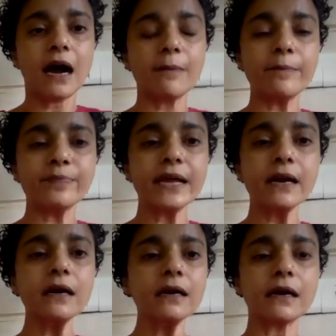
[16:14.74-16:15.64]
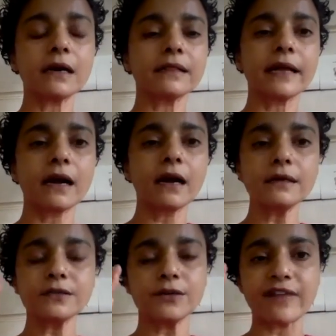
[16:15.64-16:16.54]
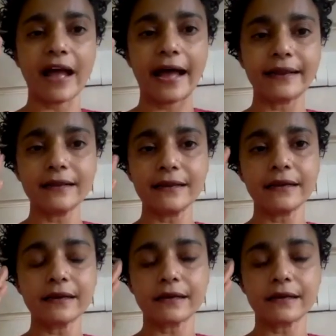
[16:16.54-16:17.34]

There are sort of analytic